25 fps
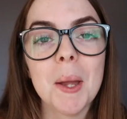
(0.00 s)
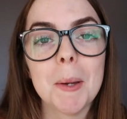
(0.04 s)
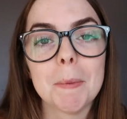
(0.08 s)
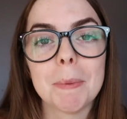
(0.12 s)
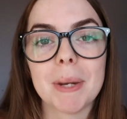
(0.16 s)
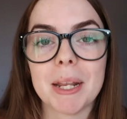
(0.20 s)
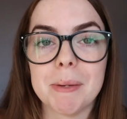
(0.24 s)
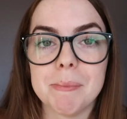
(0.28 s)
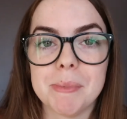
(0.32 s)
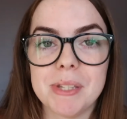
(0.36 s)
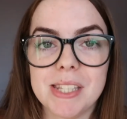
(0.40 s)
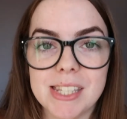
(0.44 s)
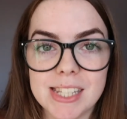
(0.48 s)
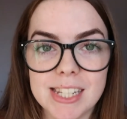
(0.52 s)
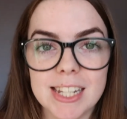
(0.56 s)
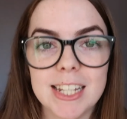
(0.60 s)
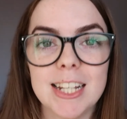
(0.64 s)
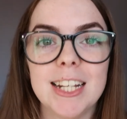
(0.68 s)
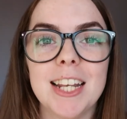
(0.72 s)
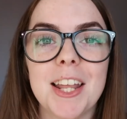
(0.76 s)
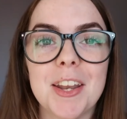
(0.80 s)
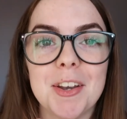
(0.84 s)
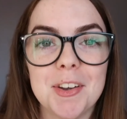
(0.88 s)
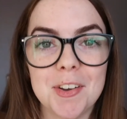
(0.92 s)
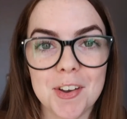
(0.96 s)
but I'm
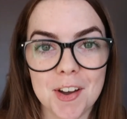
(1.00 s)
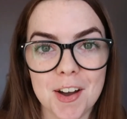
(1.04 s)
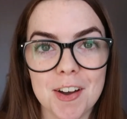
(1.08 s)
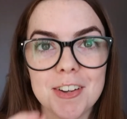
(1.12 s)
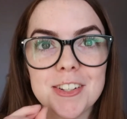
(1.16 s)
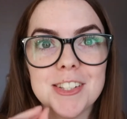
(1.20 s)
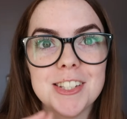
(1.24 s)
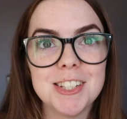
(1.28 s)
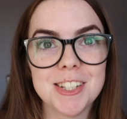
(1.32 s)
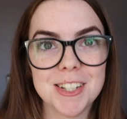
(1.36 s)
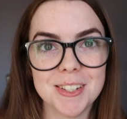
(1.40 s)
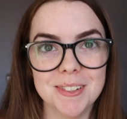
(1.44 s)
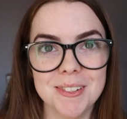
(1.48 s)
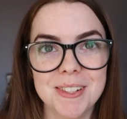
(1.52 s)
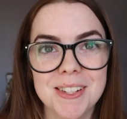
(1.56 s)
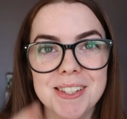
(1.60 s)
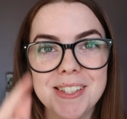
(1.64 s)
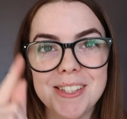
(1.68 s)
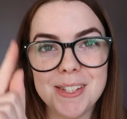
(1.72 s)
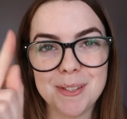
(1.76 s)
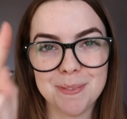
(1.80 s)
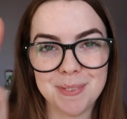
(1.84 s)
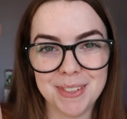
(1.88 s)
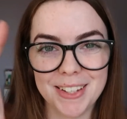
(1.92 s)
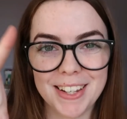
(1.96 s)
still not
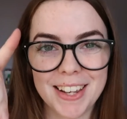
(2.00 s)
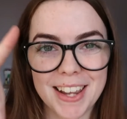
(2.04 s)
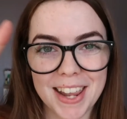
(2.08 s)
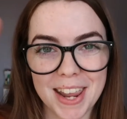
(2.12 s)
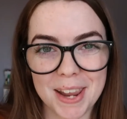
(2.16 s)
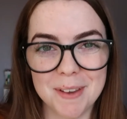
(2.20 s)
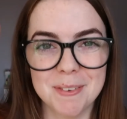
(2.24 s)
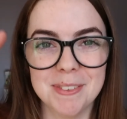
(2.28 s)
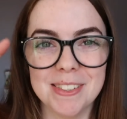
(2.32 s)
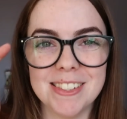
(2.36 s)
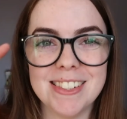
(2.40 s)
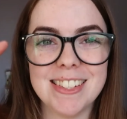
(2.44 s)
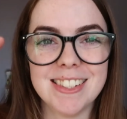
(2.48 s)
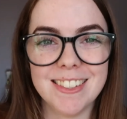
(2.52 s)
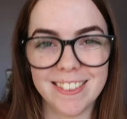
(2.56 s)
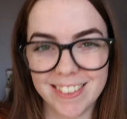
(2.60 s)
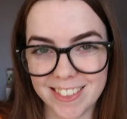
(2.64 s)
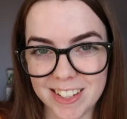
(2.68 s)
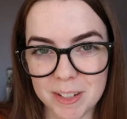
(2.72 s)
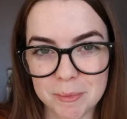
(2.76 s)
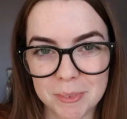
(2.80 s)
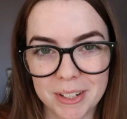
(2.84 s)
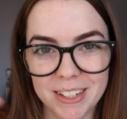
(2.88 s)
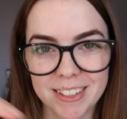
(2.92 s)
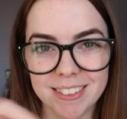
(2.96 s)
used to being able to
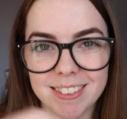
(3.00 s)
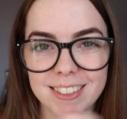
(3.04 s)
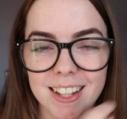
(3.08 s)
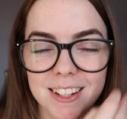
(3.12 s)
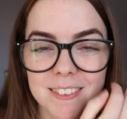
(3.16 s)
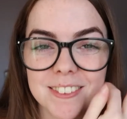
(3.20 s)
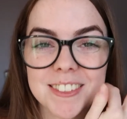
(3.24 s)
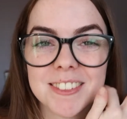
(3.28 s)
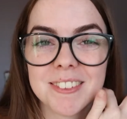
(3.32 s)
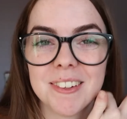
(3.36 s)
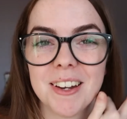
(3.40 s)
see myself.